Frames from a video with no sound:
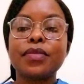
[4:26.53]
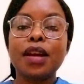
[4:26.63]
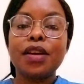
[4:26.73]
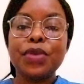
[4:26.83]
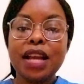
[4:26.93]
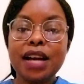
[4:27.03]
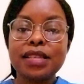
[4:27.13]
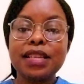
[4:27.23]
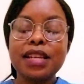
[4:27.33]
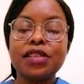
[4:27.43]

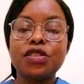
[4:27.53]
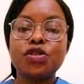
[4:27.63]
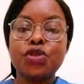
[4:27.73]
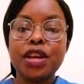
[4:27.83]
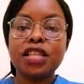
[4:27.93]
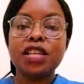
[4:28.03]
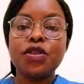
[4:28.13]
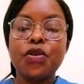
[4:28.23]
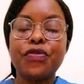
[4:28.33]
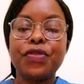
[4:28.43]
relaxing and stretching
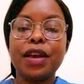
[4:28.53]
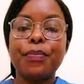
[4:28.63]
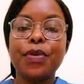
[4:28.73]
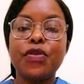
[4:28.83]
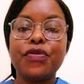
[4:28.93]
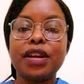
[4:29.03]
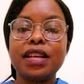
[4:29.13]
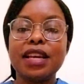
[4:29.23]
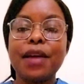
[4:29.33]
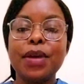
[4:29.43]
of the pelvic
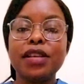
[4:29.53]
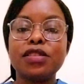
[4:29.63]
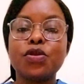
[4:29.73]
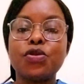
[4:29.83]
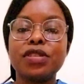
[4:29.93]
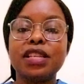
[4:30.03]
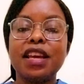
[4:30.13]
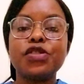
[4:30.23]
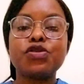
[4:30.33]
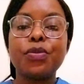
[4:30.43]
ligaments, causing
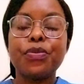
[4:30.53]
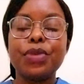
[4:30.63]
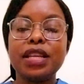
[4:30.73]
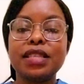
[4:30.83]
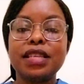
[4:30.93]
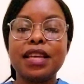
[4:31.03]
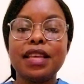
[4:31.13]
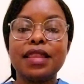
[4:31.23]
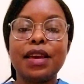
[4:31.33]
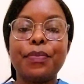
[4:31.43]
extra mobility
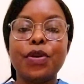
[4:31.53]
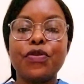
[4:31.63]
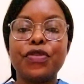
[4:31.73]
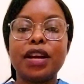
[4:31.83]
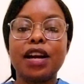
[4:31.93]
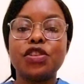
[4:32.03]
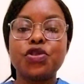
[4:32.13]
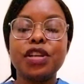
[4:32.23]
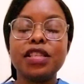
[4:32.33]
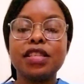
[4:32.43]
in the pelvic
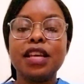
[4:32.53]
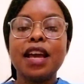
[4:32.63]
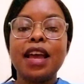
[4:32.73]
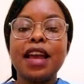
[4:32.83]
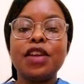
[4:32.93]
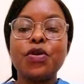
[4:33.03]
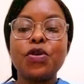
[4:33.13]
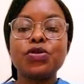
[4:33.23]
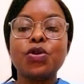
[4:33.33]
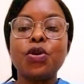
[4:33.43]
joints, and
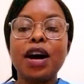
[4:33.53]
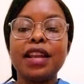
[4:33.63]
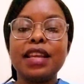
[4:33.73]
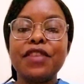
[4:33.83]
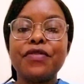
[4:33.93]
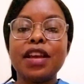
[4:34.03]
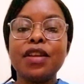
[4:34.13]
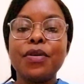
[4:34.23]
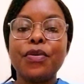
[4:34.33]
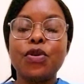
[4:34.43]
also
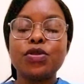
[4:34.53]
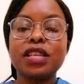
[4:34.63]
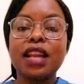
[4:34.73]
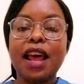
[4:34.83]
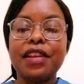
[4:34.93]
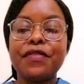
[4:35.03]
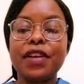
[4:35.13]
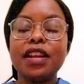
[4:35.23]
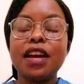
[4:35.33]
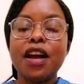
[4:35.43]
causing
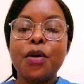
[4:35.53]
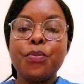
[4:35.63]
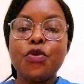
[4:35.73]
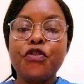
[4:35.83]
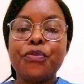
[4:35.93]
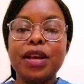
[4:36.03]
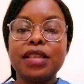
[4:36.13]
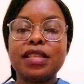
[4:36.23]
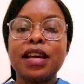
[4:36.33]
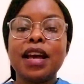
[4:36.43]
uneven
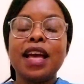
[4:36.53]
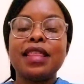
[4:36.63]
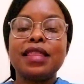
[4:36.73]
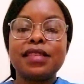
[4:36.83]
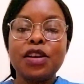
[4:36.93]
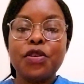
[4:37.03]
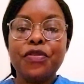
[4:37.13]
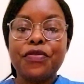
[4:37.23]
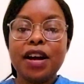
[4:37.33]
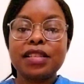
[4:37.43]
movements. The second
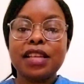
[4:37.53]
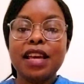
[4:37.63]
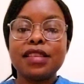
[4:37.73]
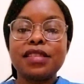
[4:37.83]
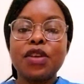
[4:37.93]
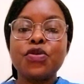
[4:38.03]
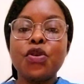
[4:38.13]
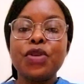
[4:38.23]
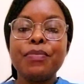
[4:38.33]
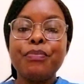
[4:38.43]
factor is the
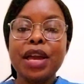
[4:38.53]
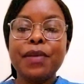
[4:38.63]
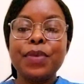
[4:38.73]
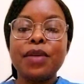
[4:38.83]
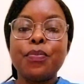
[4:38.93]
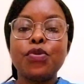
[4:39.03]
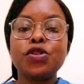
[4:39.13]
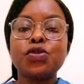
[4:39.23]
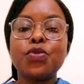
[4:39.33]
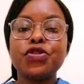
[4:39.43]
growing baby
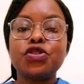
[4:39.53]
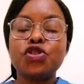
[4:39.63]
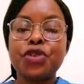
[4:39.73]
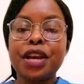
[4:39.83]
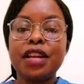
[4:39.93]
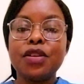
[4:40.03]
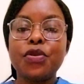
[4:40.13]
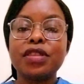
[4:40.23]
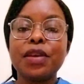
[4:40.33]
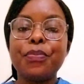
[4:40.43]
puts more strain
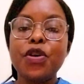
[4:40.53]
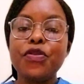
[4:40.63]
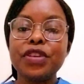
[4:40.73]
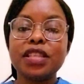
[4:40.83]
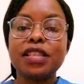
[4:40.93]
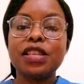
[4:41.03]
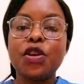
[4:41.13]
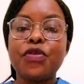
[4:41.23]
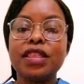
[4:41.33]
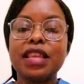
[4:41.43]
on the pelvis
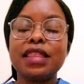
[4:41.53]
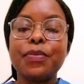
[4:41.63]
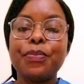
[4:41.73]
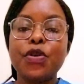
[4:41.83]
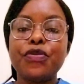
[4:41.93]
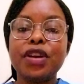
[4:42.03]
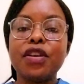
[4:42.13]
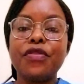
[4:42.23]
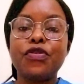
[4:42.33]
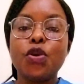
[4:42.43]
itself and then the pelvic
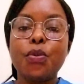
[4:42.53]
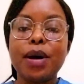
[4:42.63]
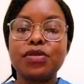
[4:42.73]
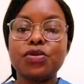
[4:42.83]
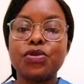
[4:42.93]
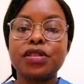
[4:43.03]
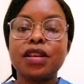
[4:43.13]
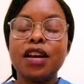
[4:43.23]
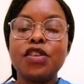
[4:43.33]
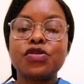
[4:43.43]
floor muscles.
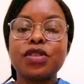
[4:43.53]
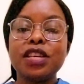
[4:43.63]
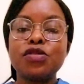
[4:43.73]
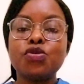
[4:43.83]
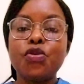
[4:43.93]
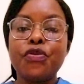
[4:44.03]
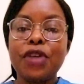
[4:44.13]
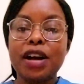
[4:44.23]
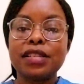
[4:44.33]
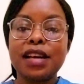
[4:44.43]
So these two
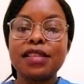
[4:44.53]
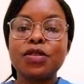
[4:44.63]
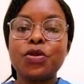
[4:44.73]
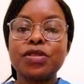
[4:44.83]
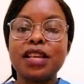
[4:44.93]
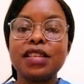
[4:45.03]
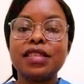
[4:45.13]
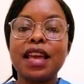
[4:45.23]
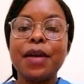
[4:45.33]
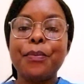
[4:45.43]
factors causes
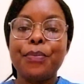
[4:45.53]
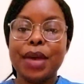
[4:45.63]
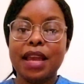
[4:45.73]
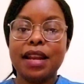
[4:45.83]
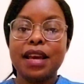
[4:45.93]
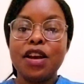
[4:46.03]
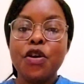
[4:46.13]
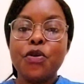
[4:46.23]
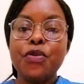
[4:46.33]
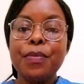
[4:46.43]
the pain.
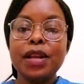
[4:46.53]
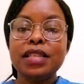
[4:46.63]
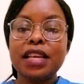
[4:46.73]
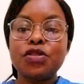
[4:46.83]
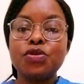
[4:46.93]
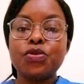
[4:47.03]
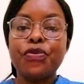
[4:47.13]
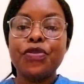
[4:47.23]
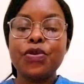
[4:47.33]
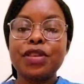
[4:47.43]
Women tend to
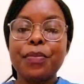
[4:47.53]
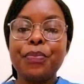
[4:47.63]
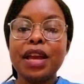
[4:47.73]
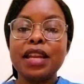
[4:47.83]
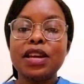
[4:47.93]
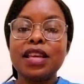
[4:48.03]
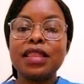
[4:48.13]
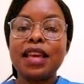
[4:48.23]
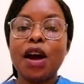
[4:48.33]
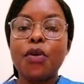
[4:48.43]
feel the pain in
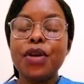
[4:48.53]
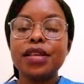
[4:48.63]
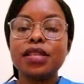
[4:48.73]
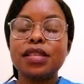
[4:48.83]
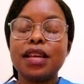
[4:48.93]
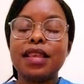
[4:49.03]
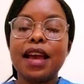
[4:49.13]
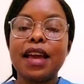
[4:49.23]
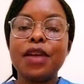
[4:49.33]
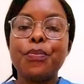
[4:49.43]
their waist, their
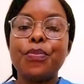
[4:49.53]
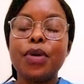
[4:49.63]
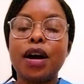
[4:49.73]
hip